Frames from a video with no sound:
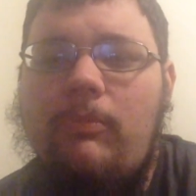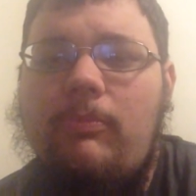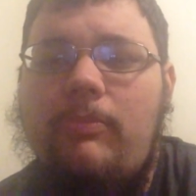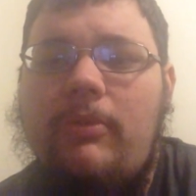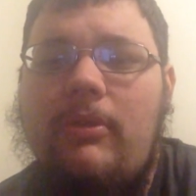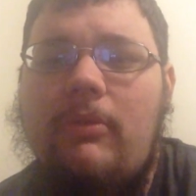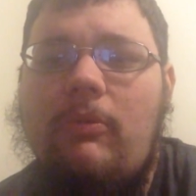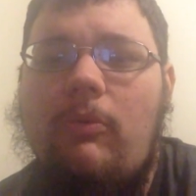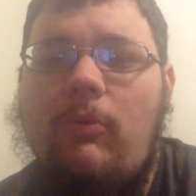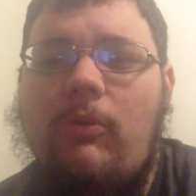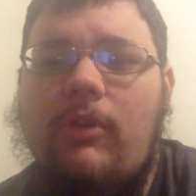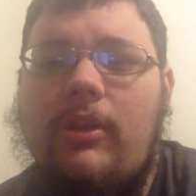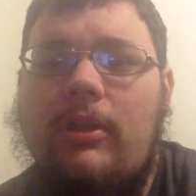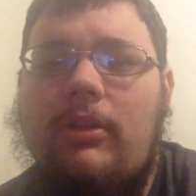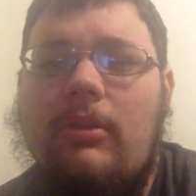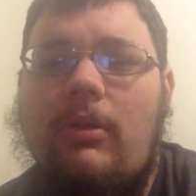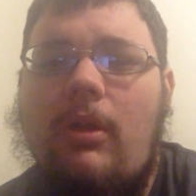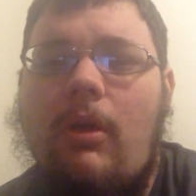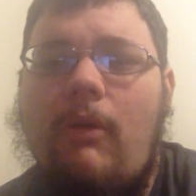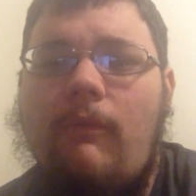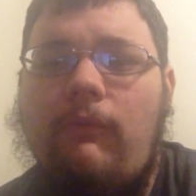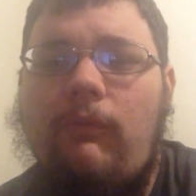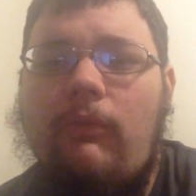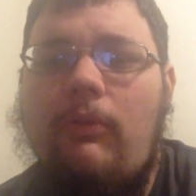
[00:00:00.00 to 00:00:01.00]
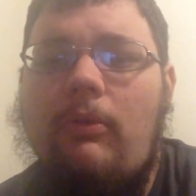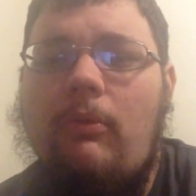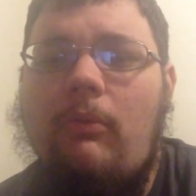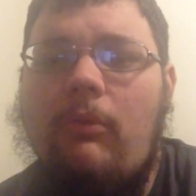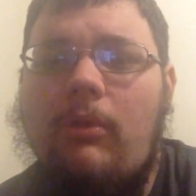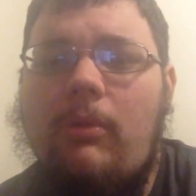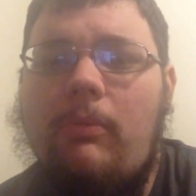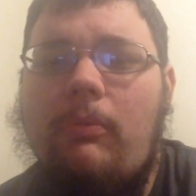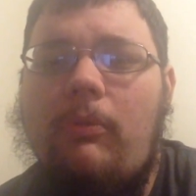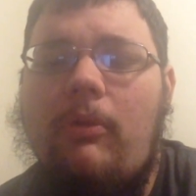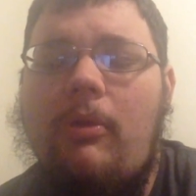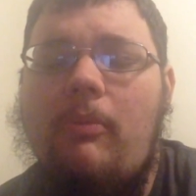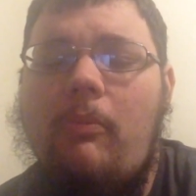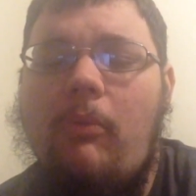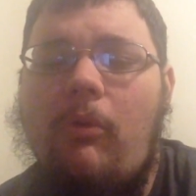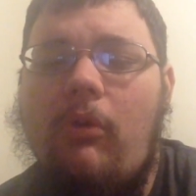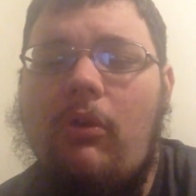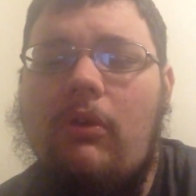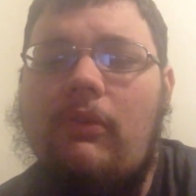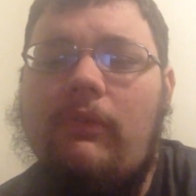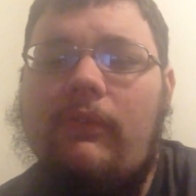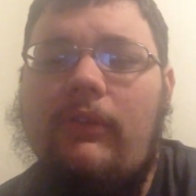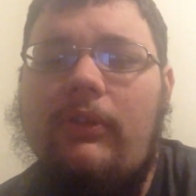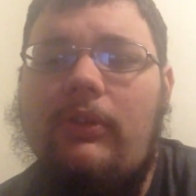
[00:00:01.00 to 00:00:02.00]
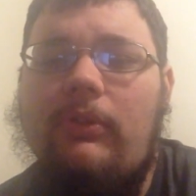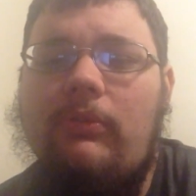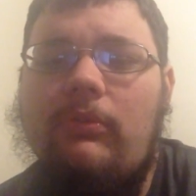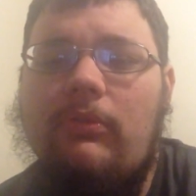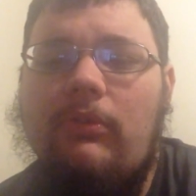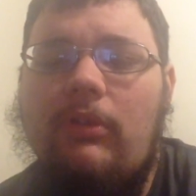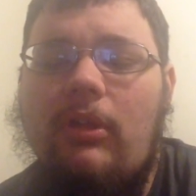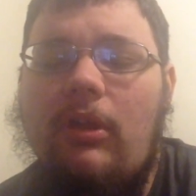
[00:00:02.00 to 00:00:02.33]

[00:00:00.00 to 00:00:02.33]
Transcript: Been wanting, hopefully, want to play more of it